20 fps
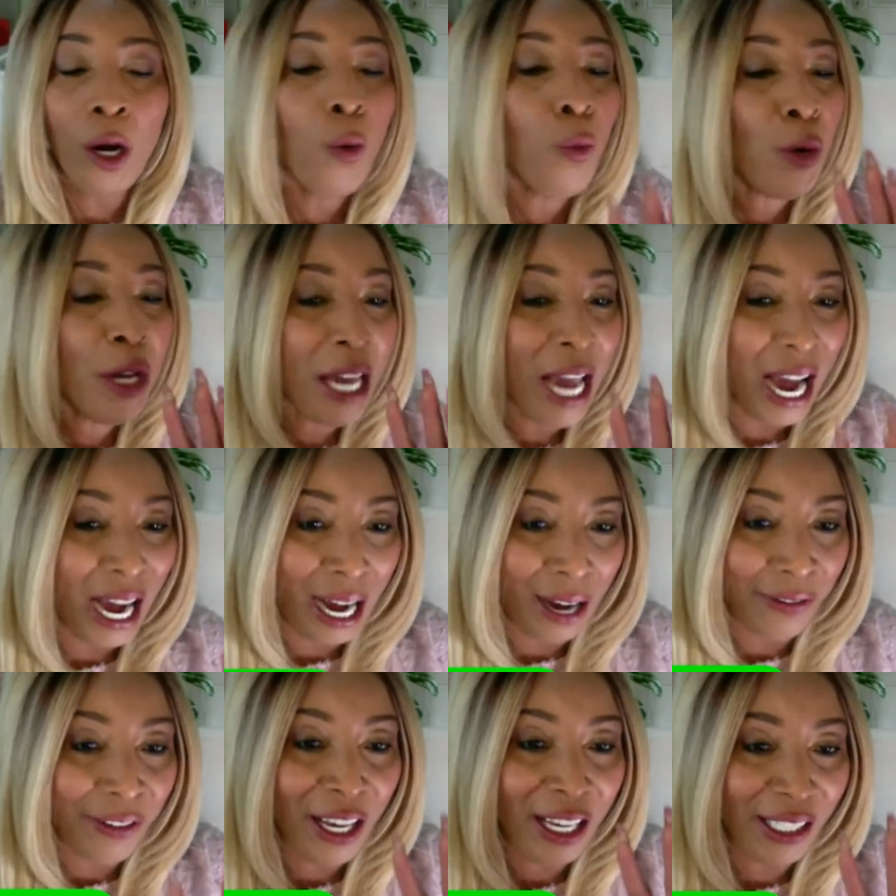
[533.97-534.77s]
we
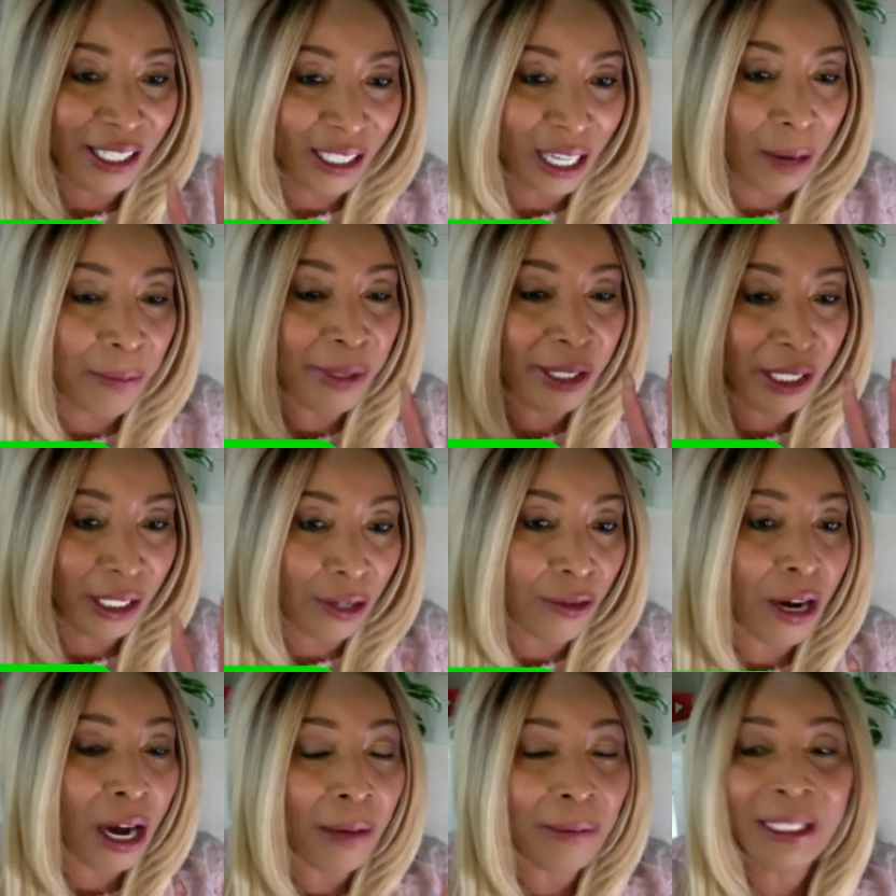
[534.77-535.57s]
have some
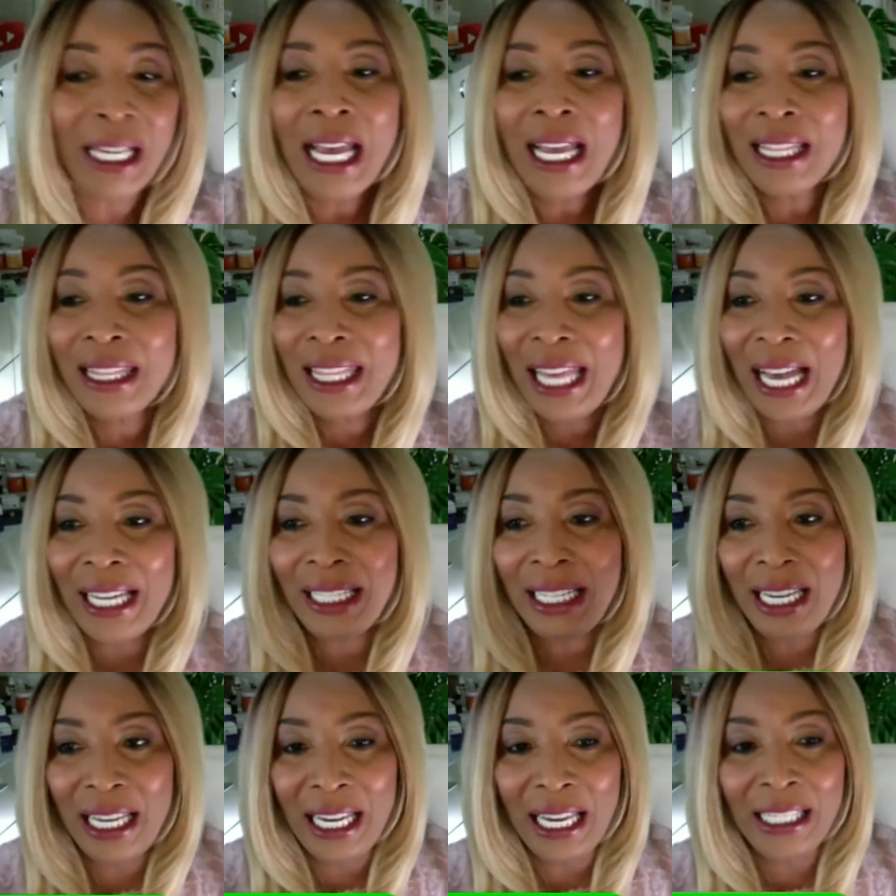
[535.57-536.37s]
serums that
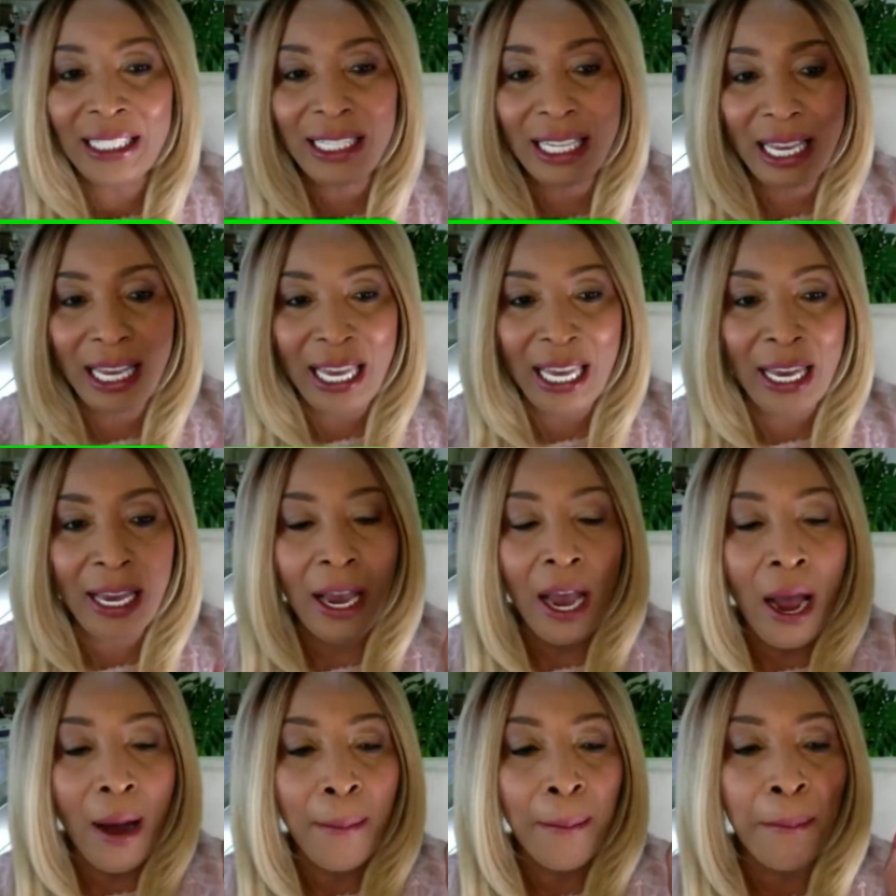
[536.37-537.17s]
is
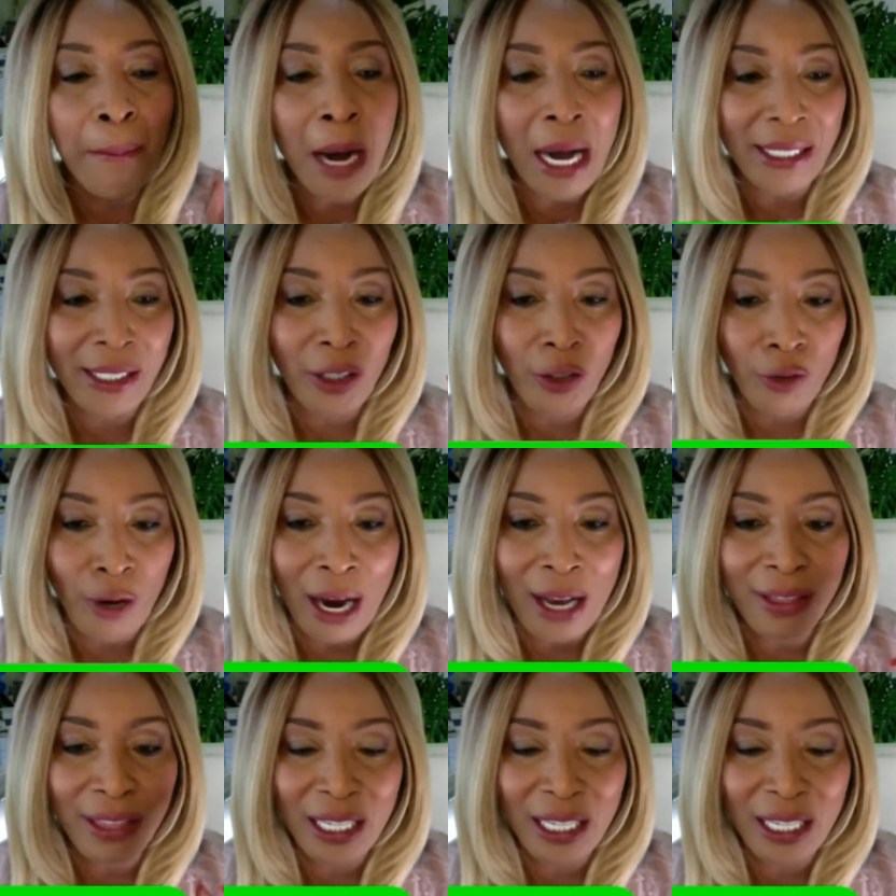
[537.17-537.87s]
a must try.